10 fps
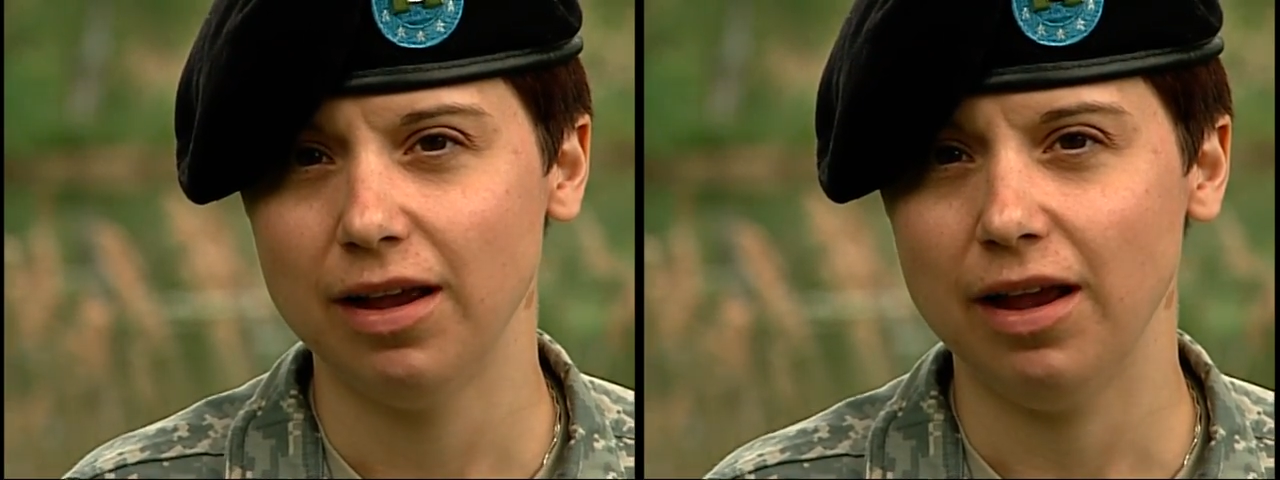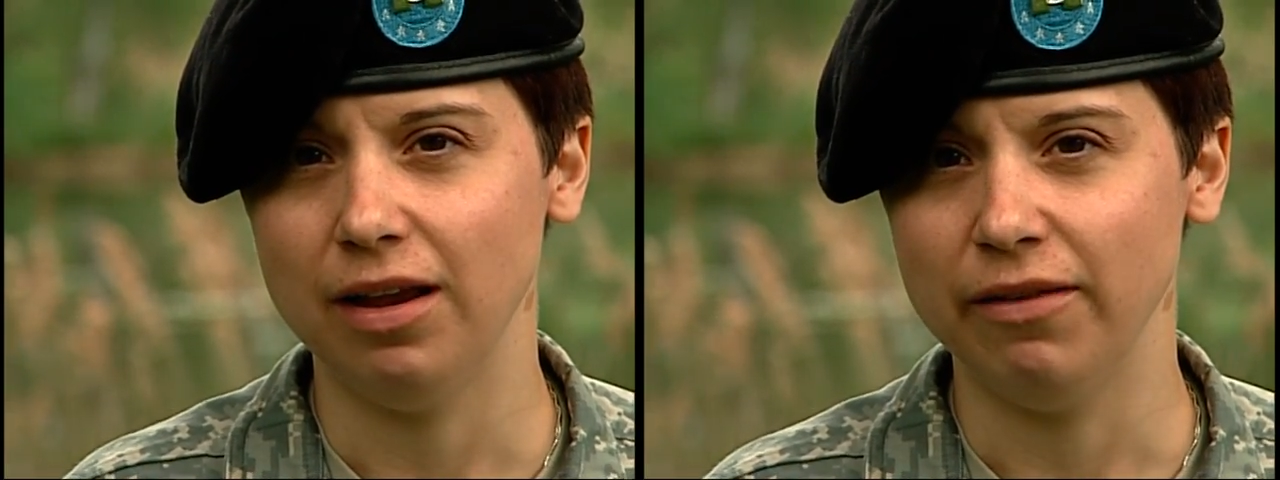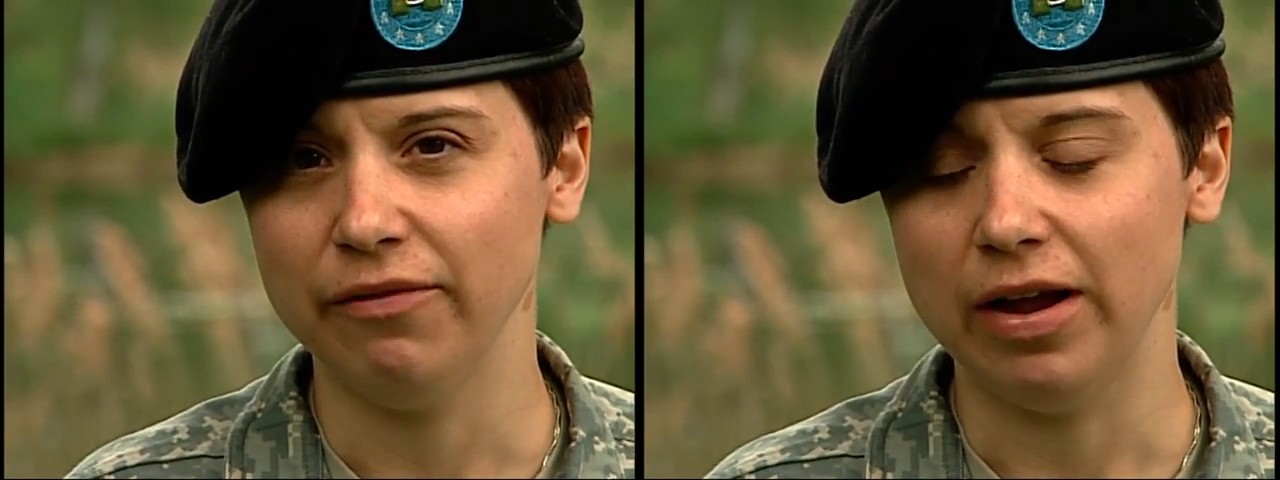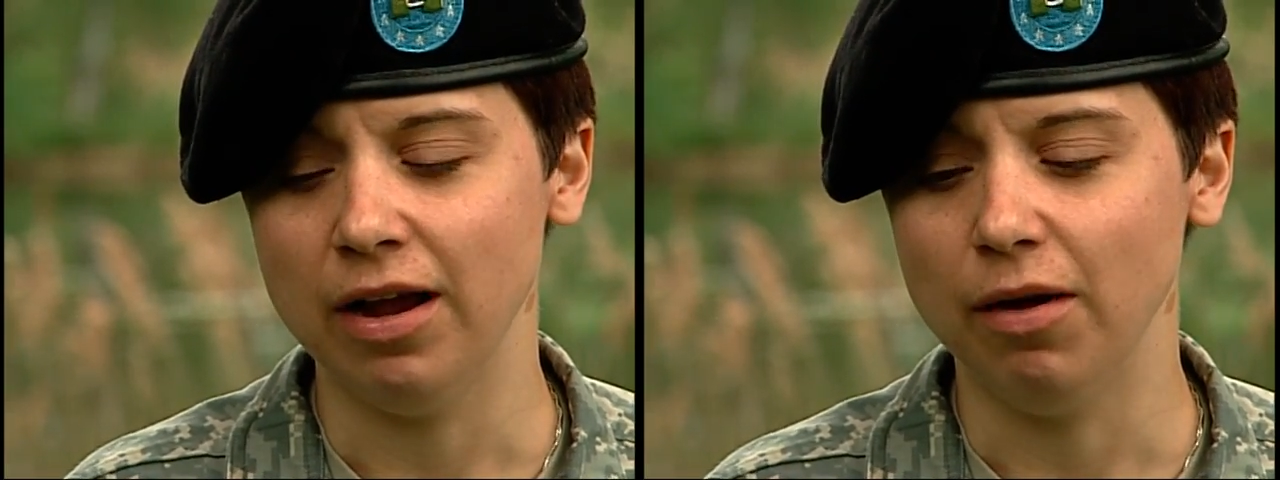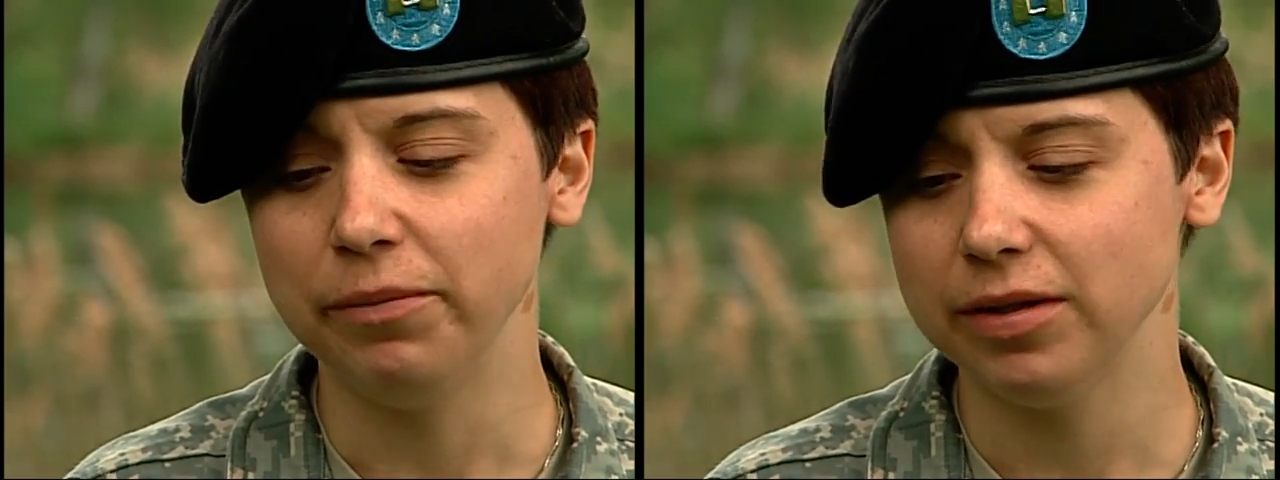And if I
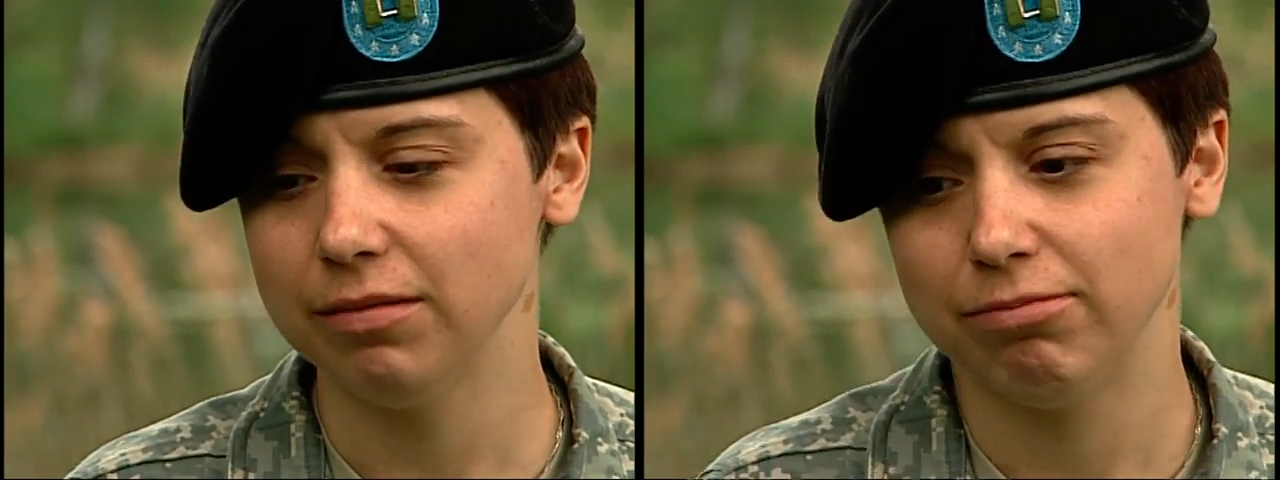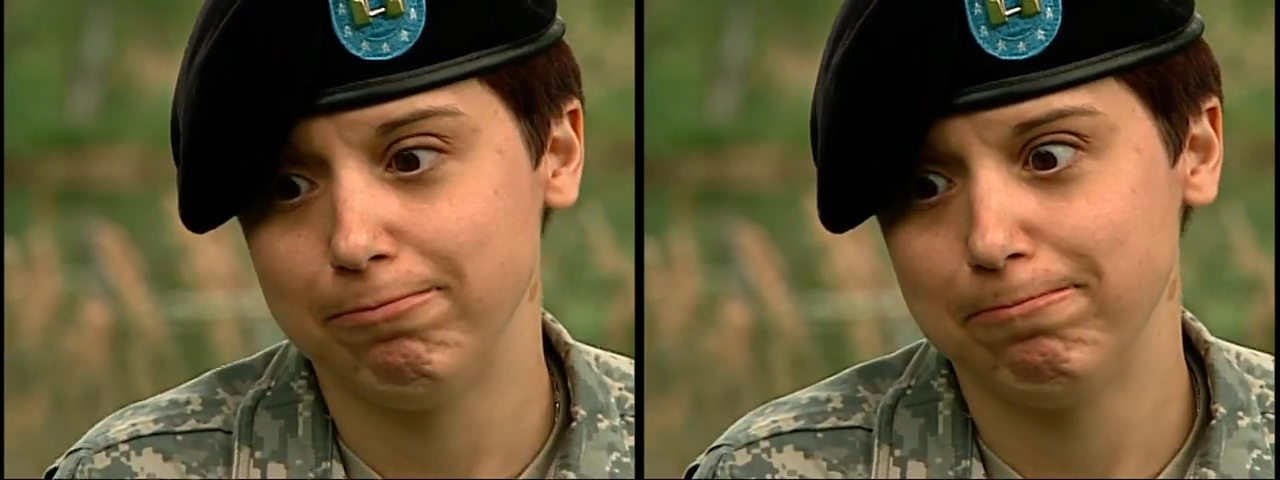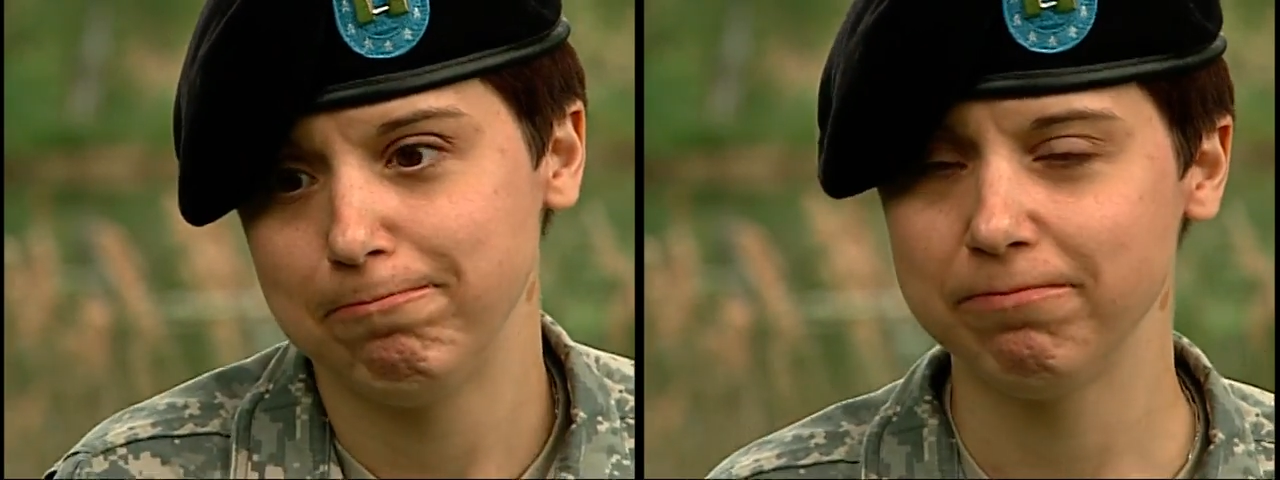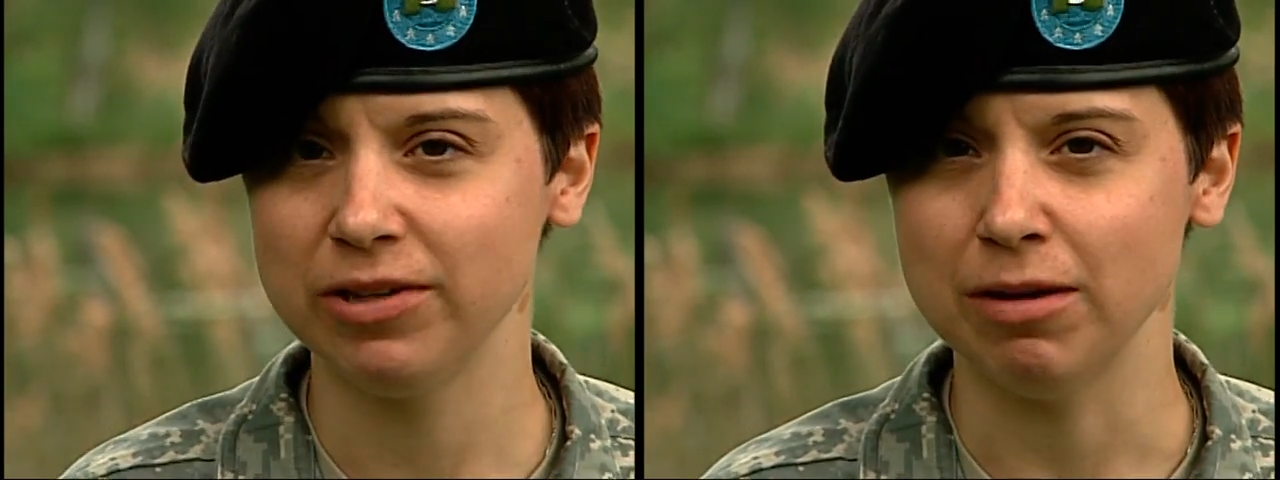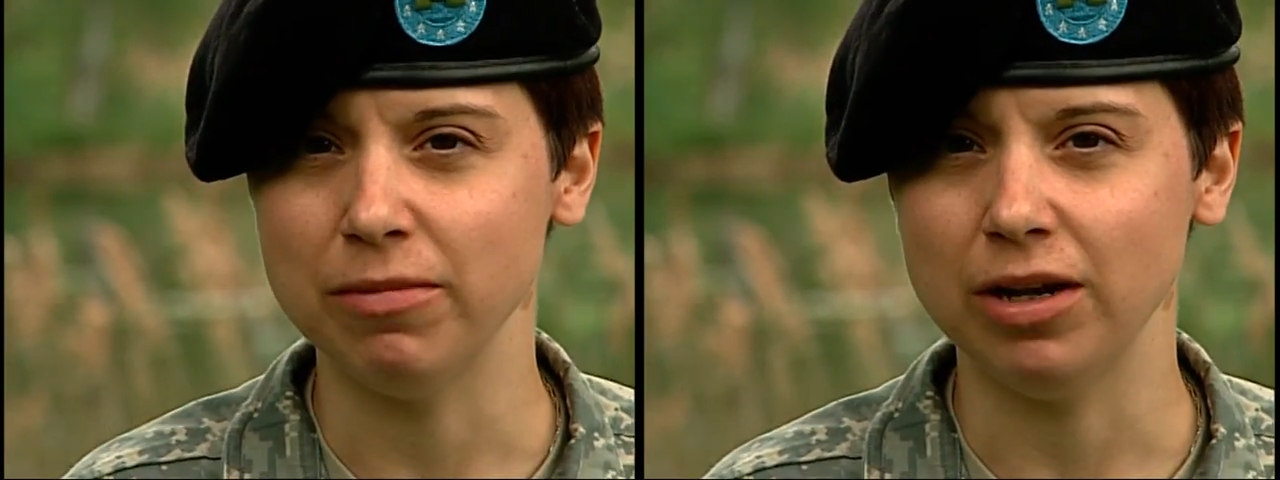helped
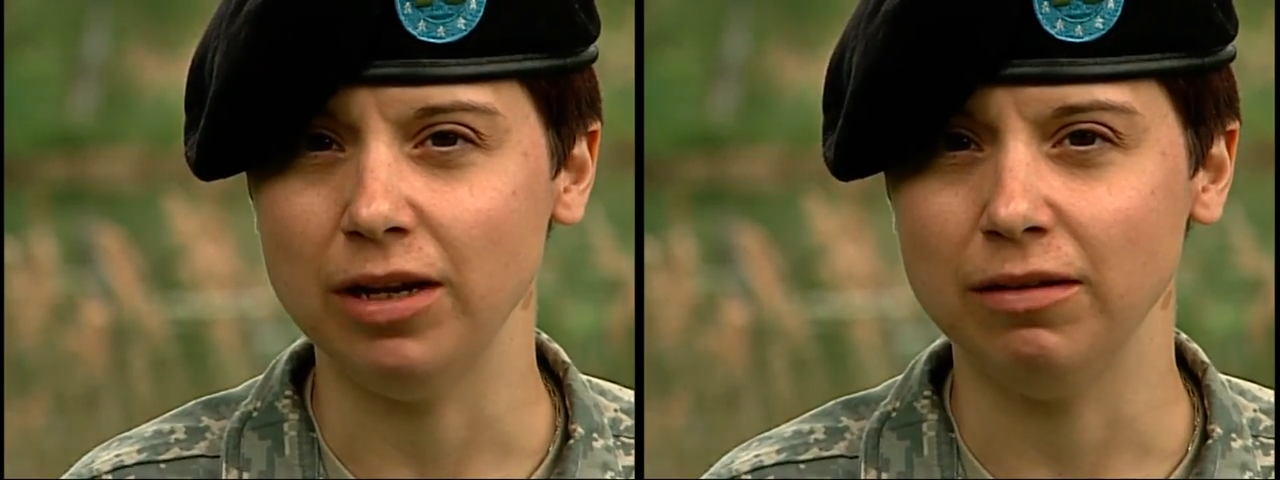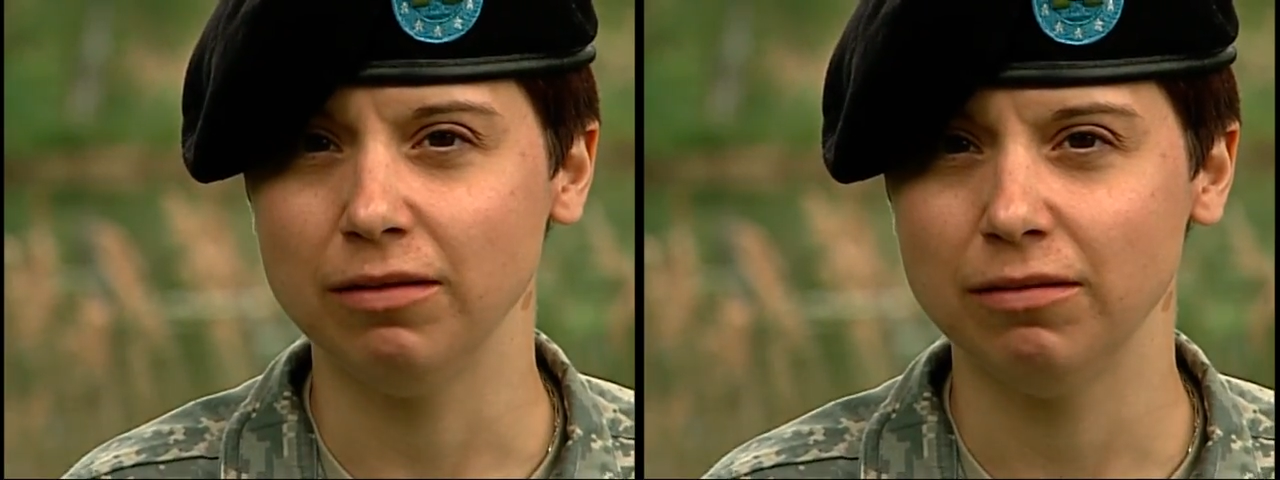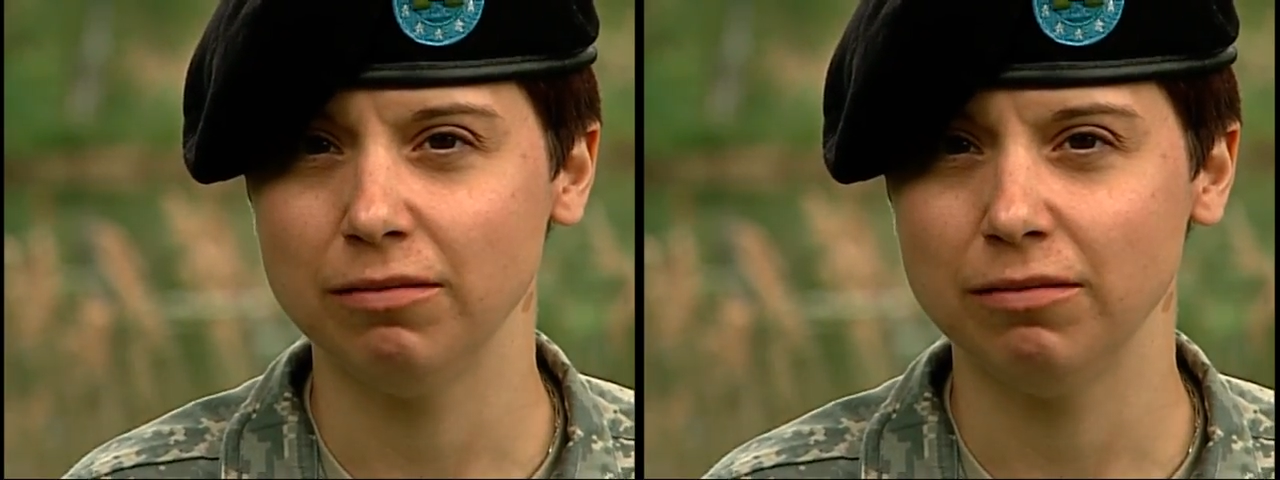somebody,